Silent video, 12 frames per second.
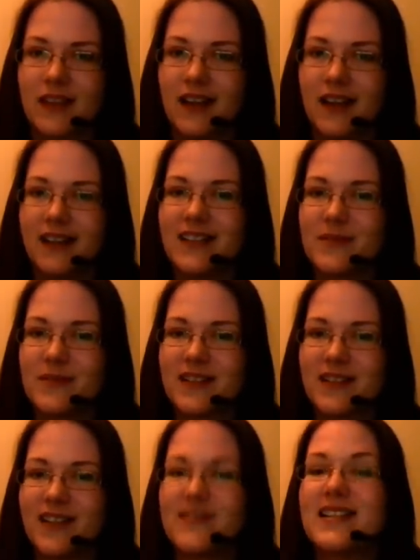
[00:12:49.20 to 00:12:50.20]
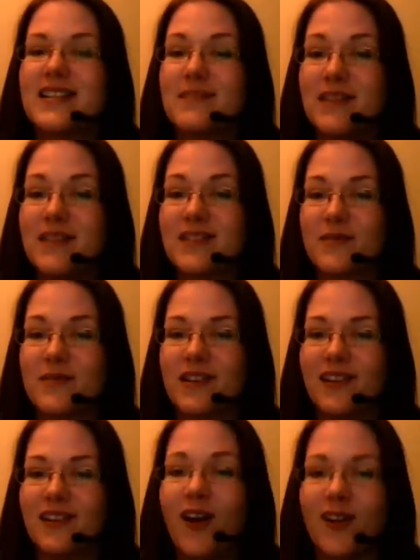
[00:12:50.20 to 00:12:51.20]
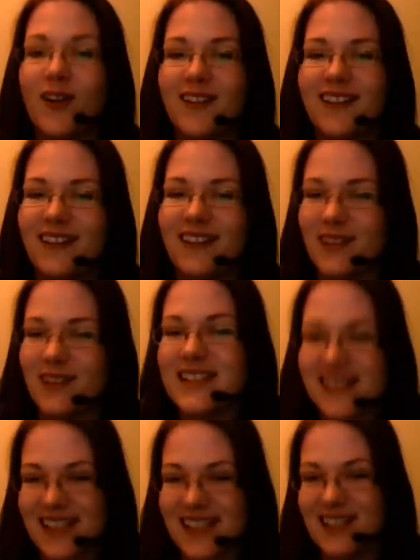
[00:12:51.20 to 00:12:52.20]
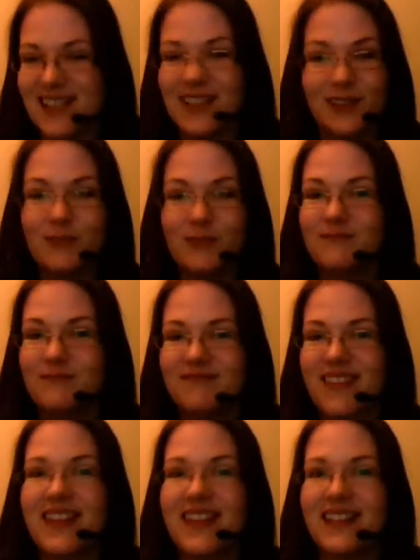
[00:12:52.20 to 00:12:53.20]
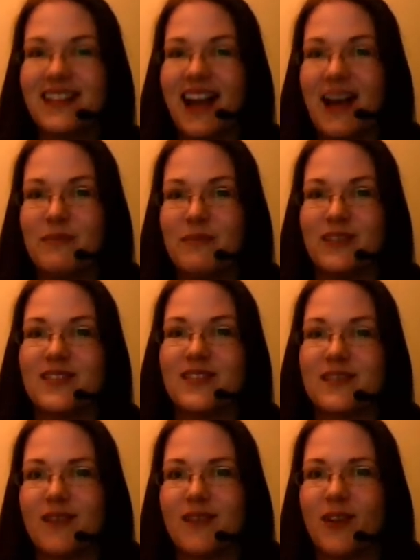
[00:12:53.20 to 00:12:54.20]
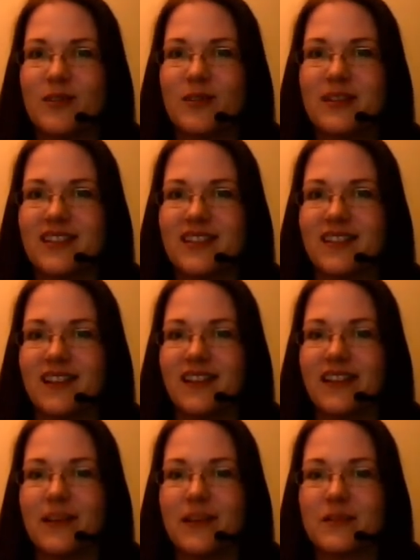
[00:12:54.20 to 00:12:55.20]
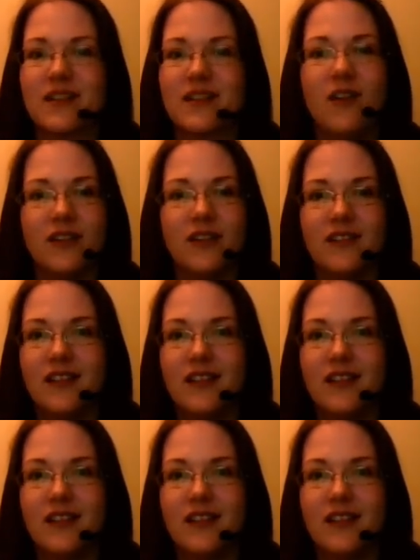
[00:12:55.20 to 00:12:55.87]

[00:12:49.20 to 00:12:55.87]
And this was kind of dismissed with a lol. It was like a little thing that happened on Twitter, and then it was gone.